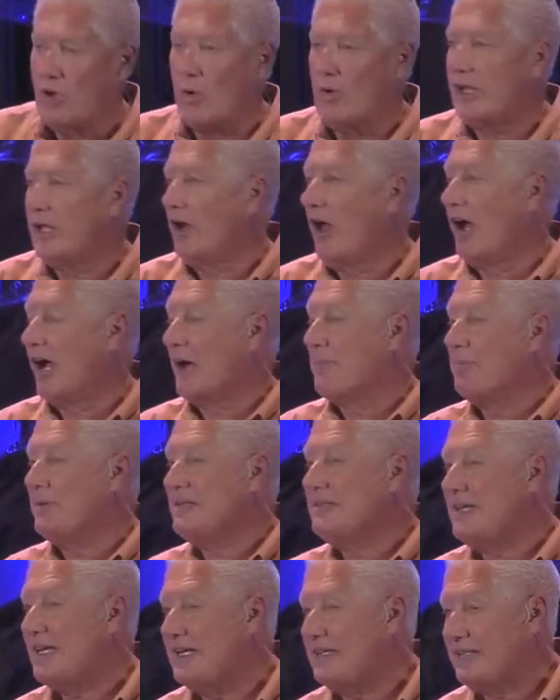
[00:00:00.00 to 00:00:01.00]
Don't get hung up
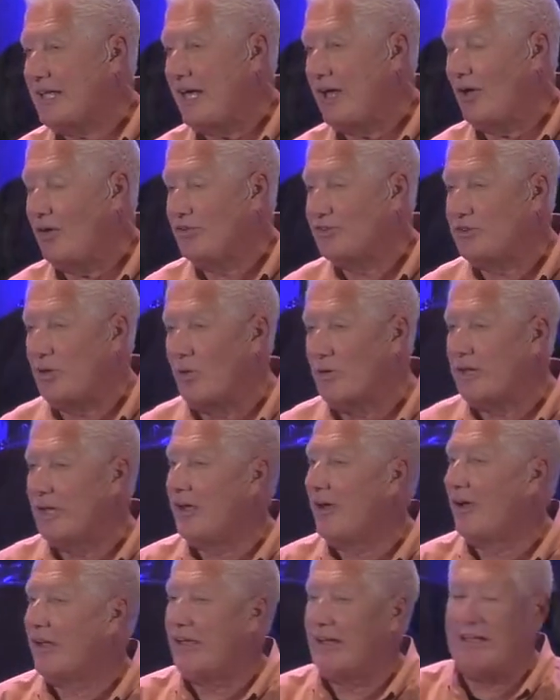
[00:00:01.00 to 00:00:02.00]
in details. Don't
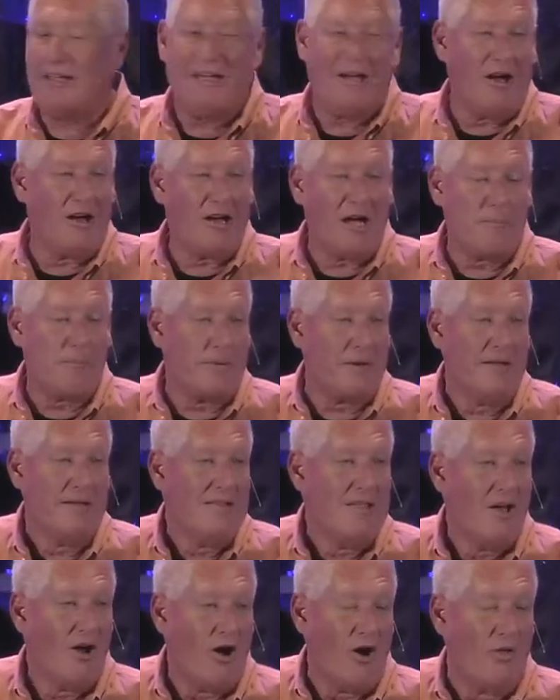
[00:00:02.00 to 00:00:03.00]
get, get hung up in
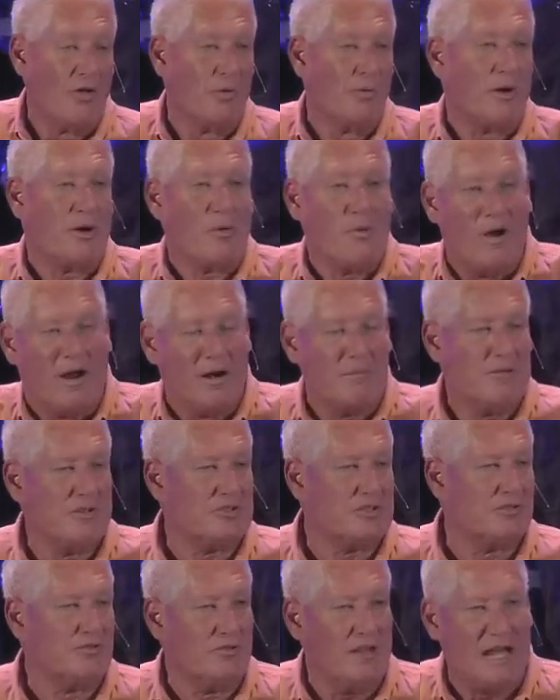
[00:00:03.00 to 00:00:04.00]
all the
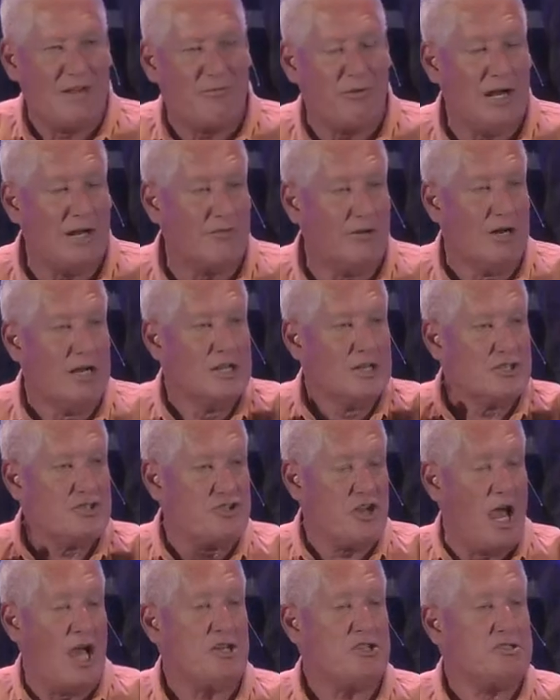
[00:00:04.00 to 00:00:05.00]
requirements of life, whatever.
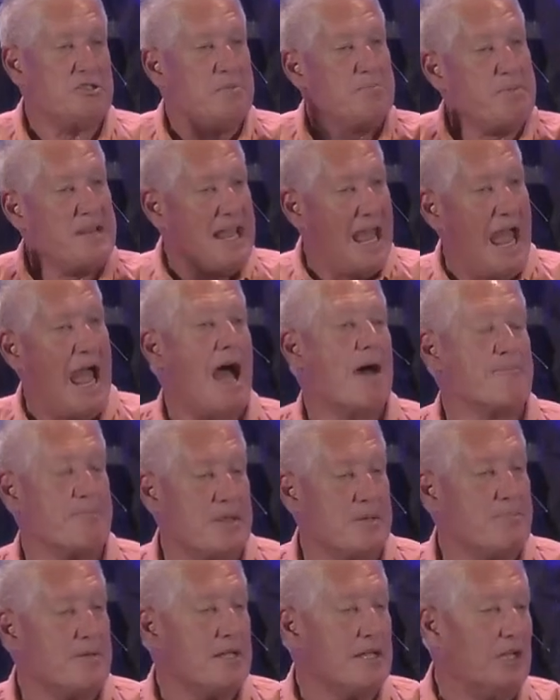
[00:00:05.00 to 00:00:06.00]
Just be
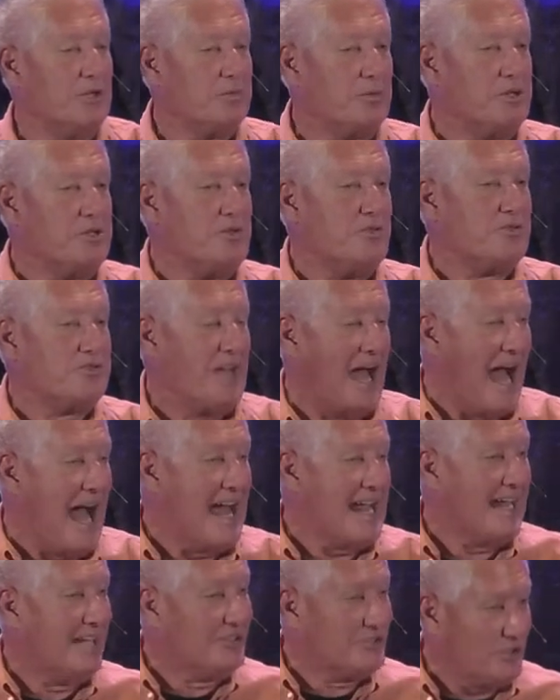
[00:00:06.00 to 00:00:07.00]
happy because when you
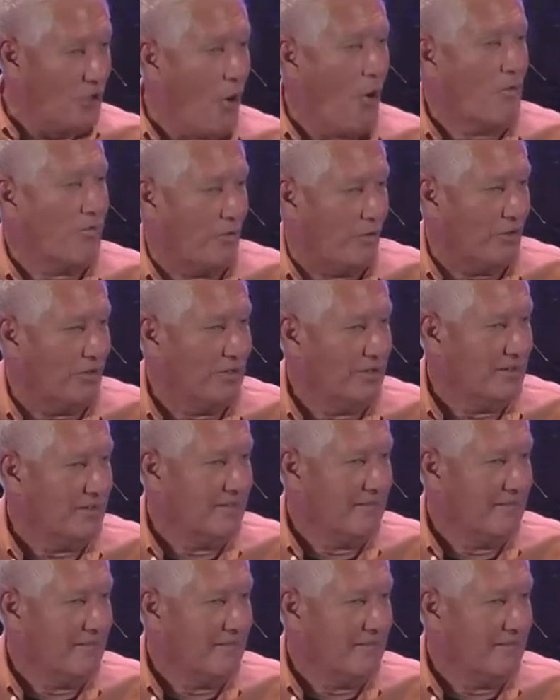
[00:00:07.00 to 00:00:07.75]
die, it's over.